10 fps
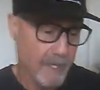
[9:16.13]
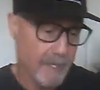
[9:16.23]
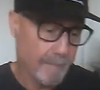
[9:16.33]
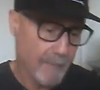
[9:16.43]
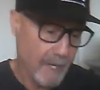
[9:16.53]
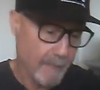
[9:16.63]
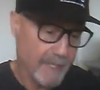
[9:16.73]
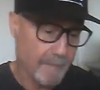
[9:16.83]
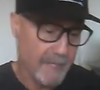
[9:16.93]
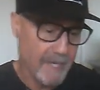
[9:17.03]

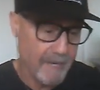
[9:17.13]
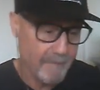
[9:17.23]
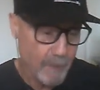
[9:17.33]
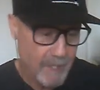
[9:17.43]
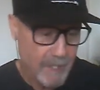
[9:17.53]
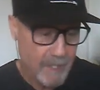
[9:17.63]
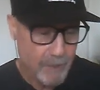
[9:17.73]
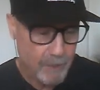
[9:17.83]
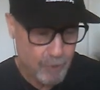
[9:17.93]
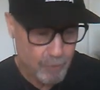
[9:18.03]
impairment in behavior
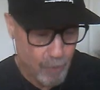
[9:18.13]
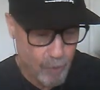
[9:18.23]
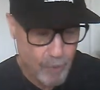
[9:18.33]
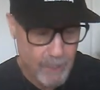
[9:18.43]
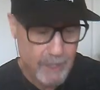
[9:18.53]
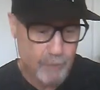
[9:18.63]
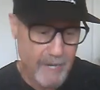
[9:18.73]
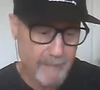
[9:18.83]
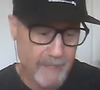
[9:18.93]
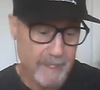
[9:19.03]
control,
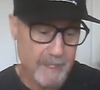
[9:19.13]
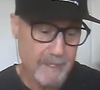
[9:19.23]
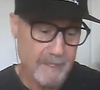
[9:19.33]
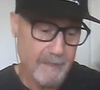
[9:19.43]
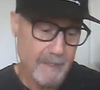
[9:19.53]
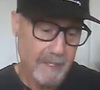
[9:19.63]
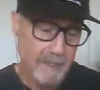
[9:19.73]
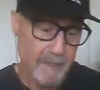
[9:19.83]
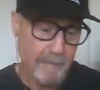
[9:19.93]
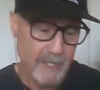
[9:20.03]
cravings,
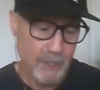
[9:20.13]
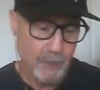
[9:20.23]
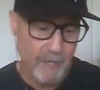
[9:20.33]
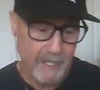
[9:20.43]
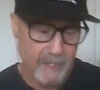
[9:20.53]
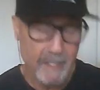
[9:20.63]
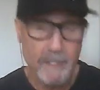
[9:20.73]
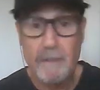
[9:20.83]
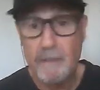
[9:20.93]
diminished recognition.